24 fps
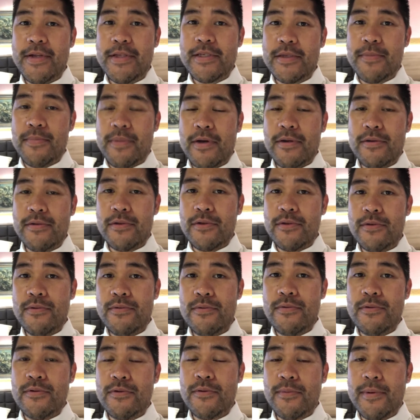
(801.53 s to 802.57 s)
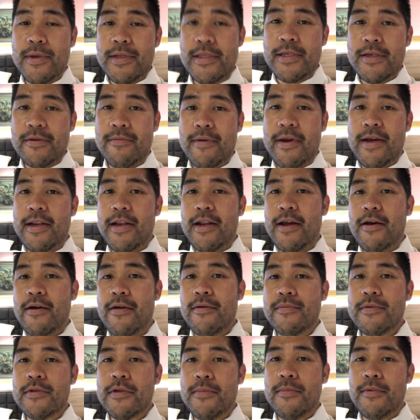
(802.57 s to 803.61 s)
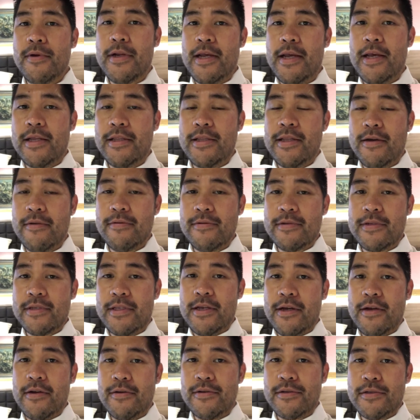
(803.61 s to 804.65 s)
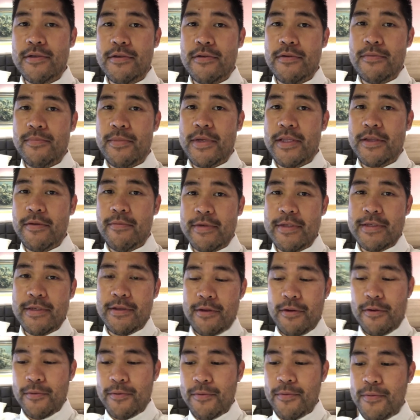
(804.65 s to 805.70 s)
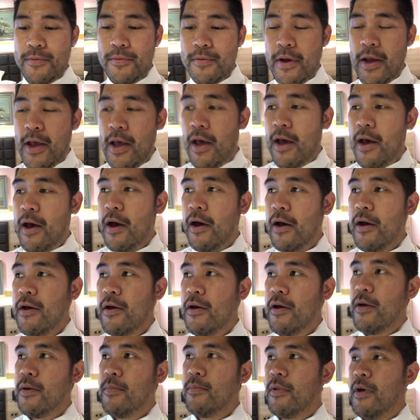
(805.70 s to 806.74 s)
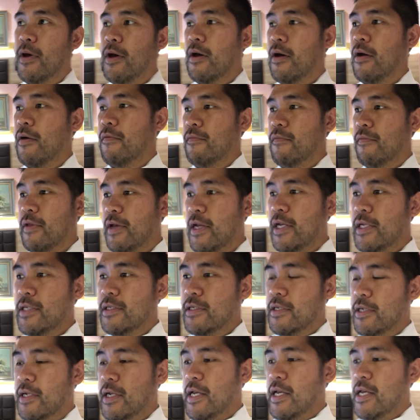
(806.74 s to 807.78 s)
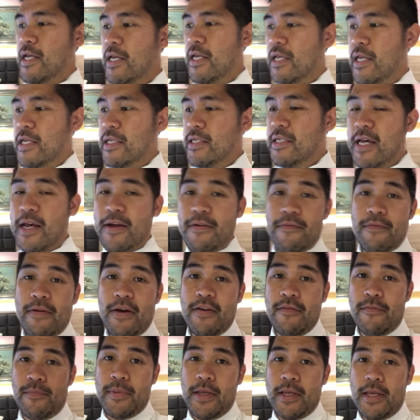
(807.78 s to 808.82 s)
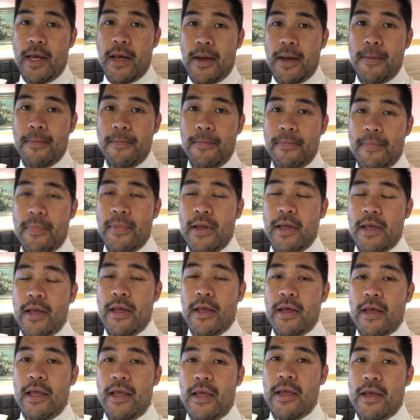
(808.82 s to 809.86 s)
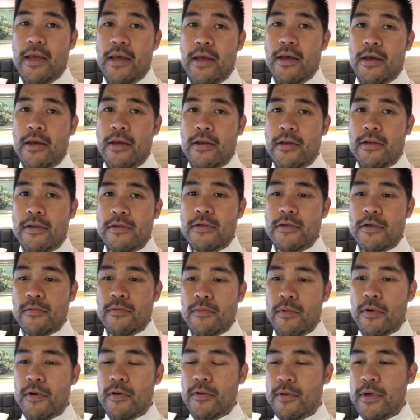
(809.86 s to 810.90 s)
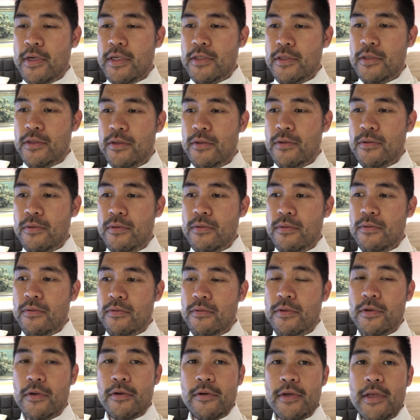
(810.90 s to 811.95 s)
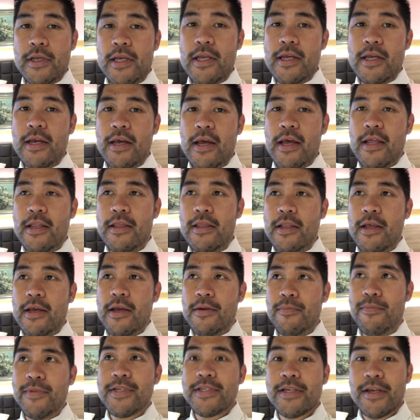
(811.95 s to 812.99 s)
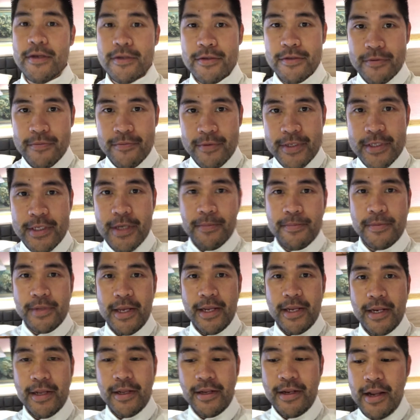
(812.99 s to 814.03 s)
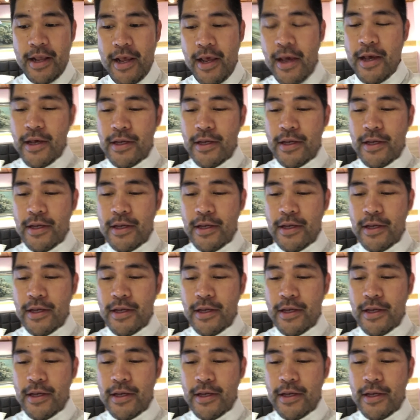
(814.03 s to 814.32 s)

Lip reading: It's about 2:20 right now, so I'm gonna head downstairs to meet the rest of the crew. Our flight today is at 5 p.m. and so we're going to Turkey, and then my schedule was updated.